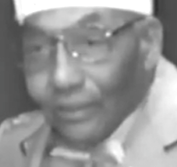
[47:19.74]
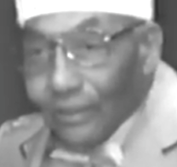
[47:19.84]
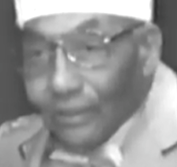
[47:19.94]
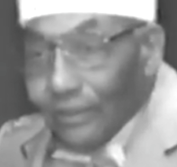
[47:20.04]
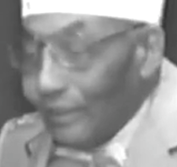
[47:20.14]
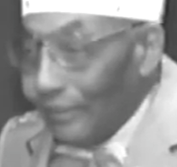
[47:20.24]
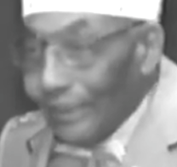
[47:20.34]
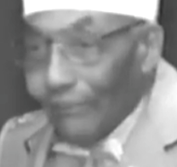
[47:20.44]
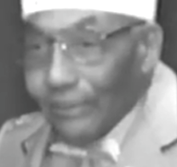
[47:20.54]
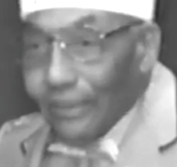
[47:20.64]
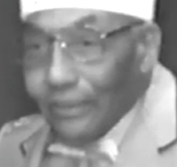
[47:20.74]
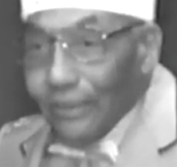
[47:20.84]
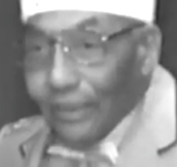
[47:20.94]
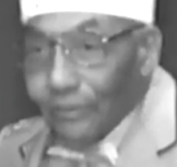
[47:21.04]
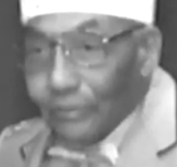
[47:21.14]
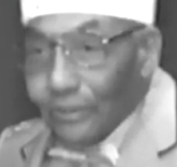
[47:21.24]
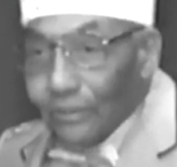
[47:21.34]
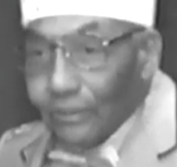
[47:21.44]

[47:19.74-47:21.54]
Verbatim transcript: He'll never get another one.